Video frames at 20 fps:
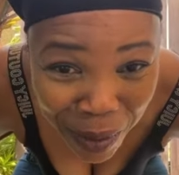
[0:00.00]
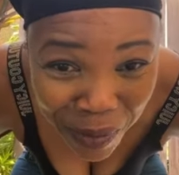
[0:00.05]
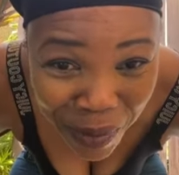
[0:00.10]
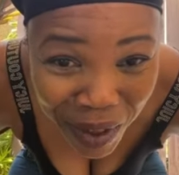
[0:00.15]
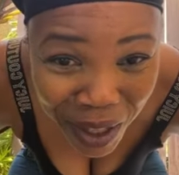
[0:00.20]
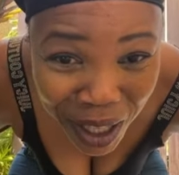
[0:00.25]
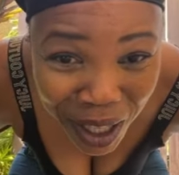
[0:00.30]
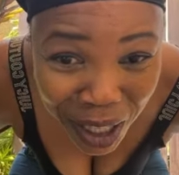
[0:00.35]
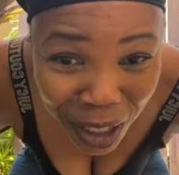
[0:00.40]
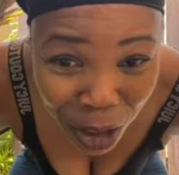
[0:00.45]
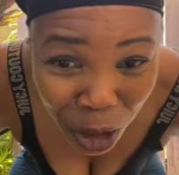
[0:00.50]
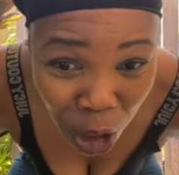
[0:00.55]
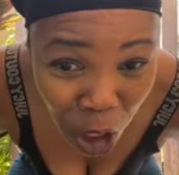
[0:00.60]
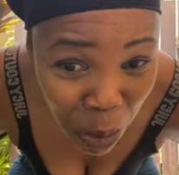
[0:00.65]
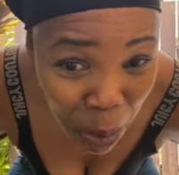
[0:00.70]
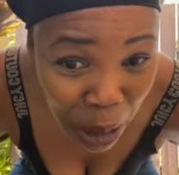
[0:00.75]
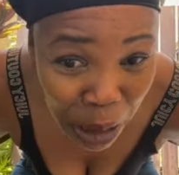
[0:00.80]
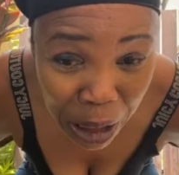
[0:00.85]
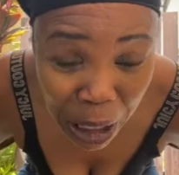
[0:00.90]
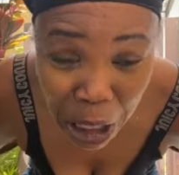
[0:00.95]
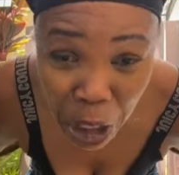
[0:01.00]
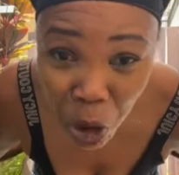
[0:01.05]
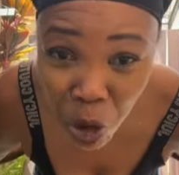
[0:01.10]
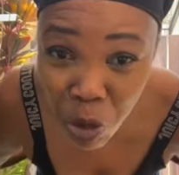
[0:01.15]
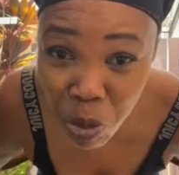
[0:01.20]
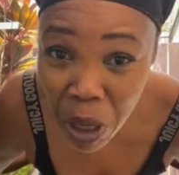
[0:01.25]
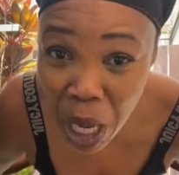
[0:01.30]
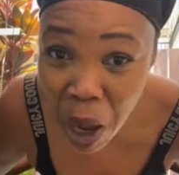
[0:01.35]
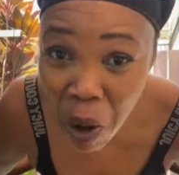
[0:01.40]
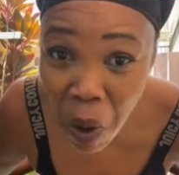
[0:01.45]
them. So them say,
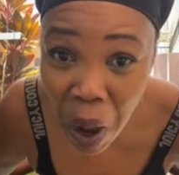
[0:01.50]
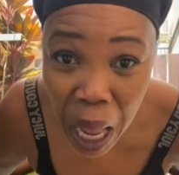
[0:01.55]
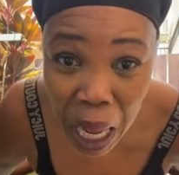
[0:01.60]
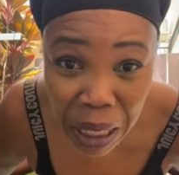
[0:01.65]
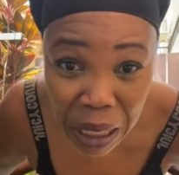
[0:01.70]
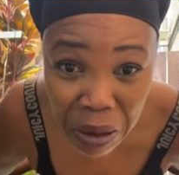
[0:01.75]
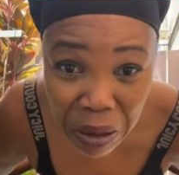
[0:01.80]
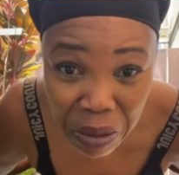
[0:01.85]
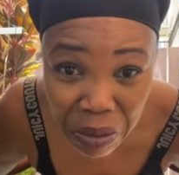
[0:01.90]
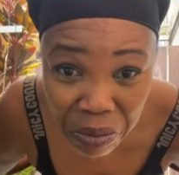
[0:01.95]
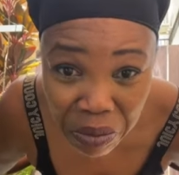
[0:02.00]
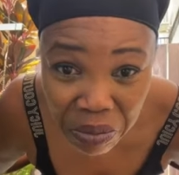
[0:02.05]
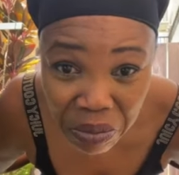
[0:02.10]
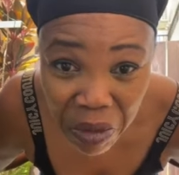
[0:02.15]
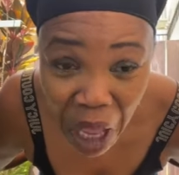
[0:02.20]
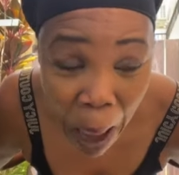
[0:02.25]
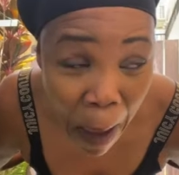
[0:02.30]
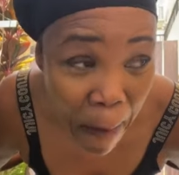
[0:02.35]
yo, me I walk, you know.